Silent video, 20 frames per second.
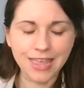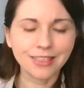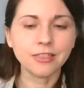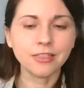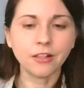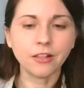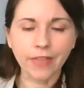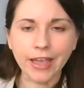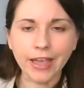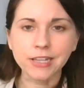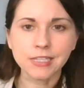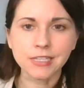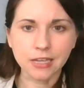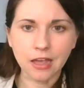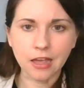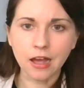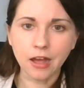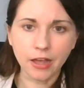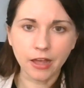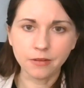the
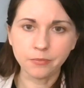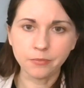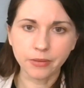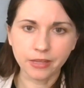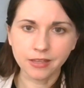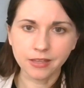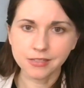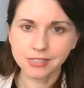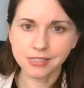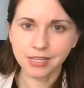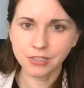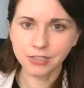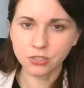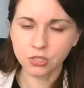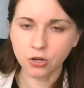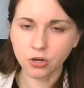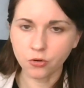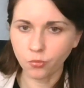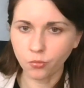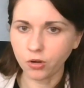lexicon, because they
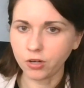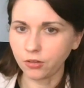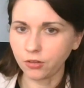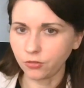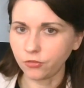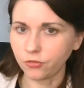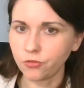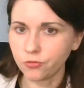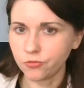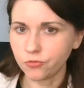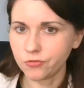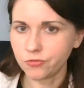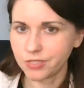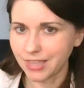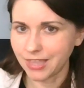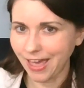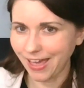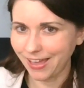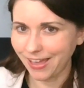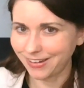don't want to lose
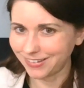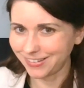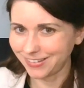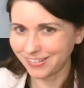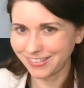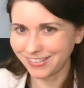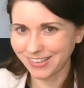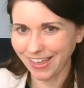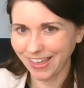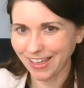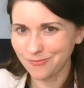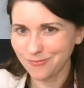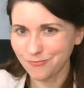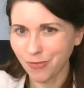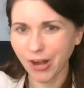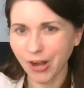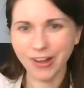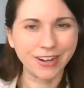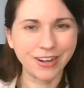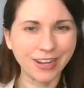that
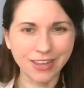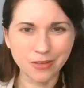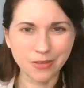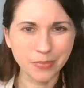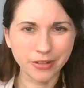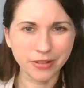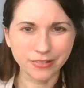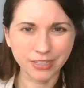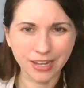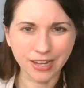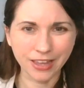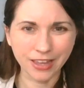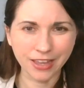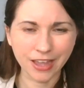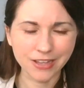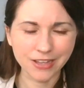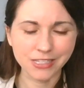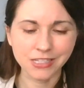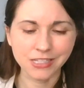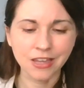marketing ability, I
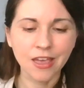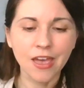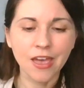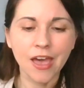guess.